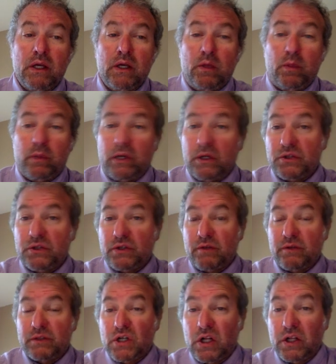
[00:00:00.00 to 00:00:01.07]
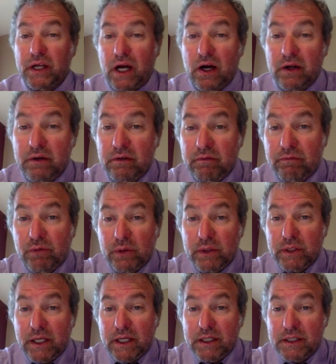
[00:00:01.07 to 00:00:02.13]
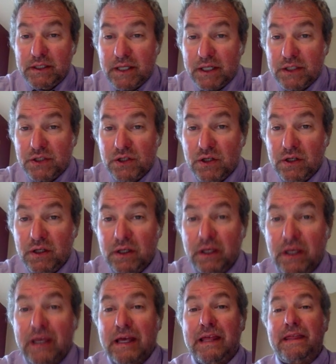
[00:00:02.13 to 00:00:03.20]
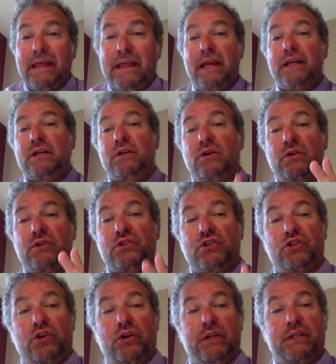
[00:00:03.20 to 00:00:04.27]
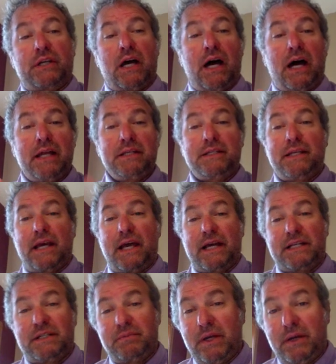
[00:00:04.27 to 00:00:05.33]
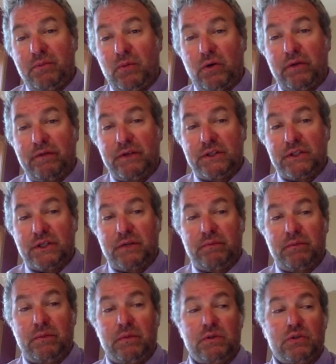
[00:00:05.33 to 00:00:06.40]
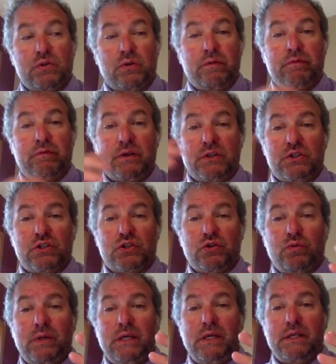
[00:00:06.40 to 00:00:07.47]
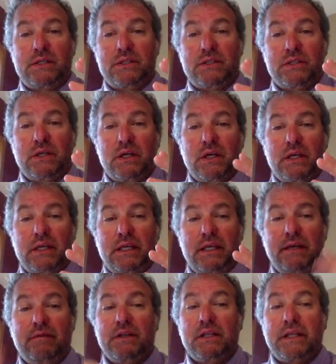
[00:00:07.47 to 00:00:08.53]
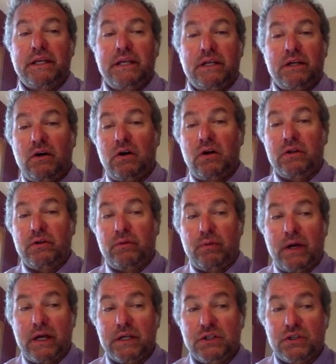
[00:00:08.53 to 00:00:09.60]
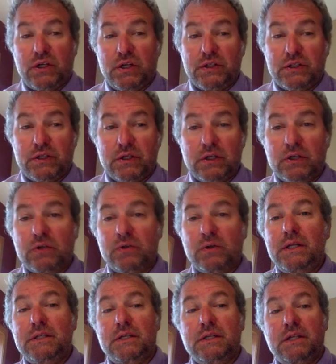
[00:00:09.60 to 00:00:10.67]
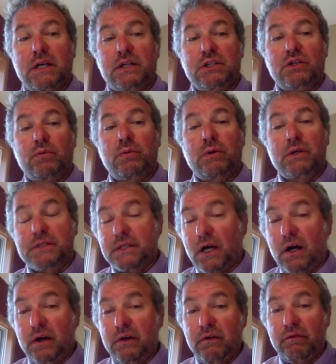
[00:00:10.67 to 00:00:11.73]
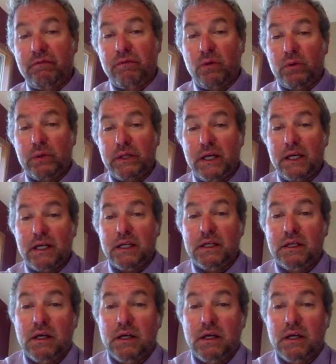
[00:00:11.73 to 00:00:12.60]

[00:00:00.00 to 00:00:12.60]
We also have what's called an unfoliated texture. That occurs during contact metamorphism. So if it's squeezed evenly in all directions, creates a texture where it's unfoliated.